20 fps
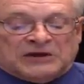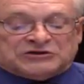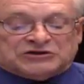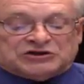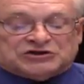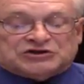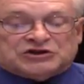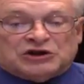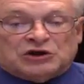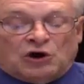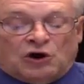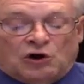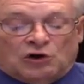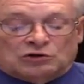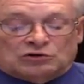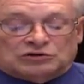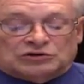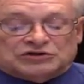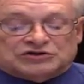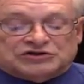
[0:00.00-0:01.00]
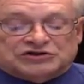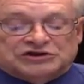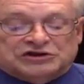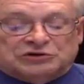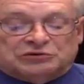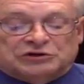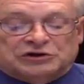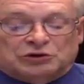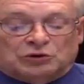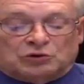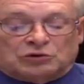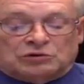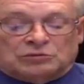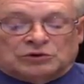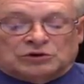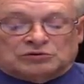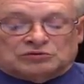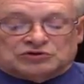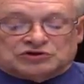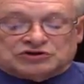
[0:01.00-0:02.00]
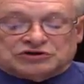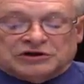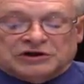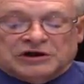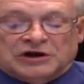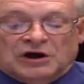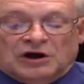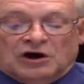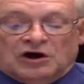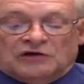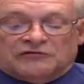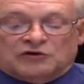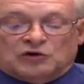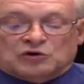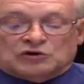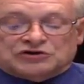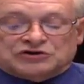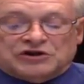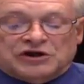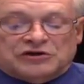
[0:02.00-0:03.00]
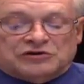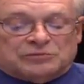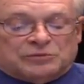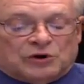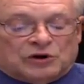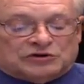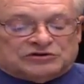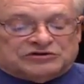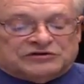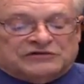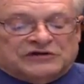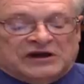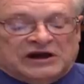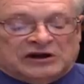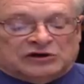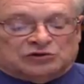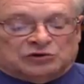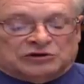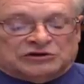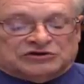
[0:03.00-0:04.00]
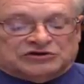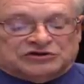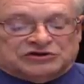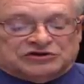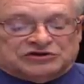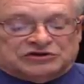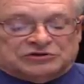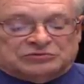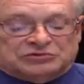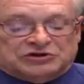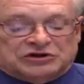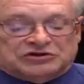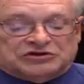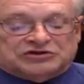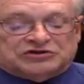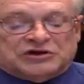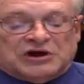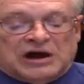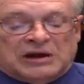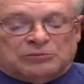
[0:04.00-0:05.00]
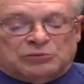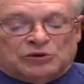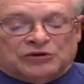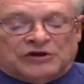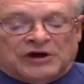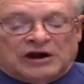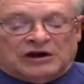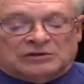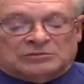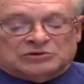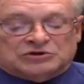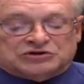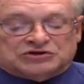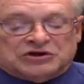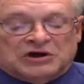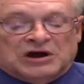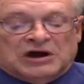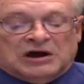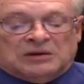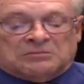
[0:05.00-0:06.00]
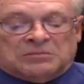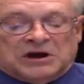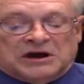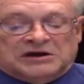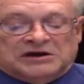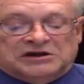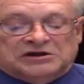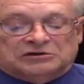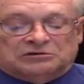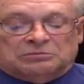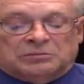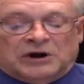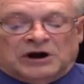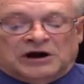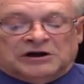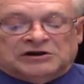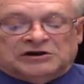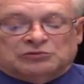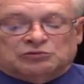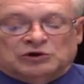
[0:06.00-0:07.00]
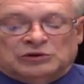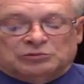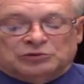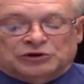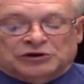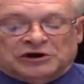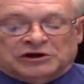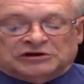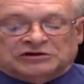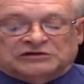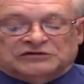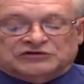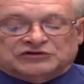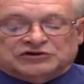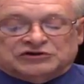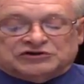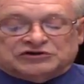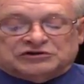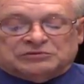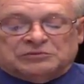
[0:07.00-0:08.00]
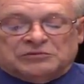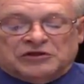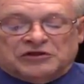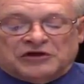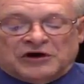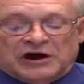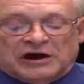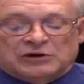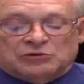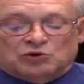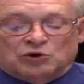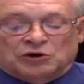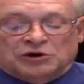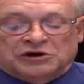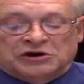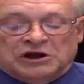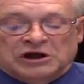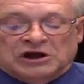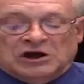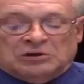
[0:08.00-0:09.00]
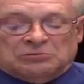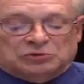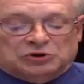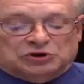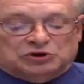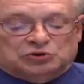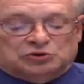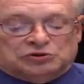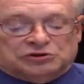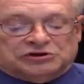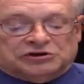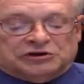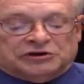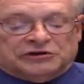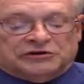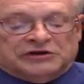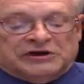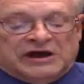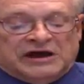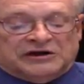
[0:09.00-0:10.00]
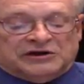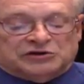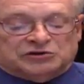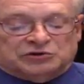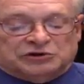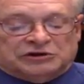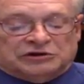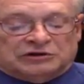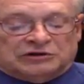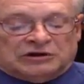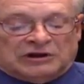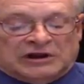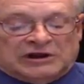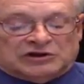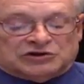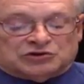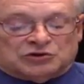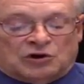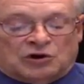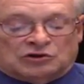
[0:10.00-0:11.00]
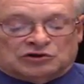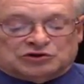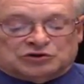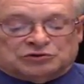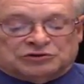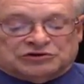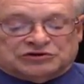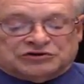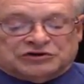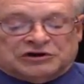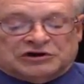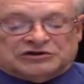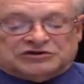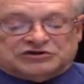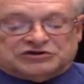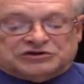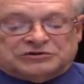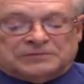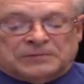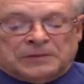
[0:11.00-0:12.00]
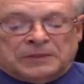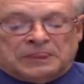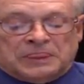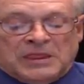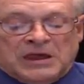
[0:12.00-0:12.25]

since they all secrete hormones. Of course, the other parts of the endocrine system, such as the hypothalamus, pineal body, reproductive system, thyroid, pituitary, and adrenal glands, are also discussed.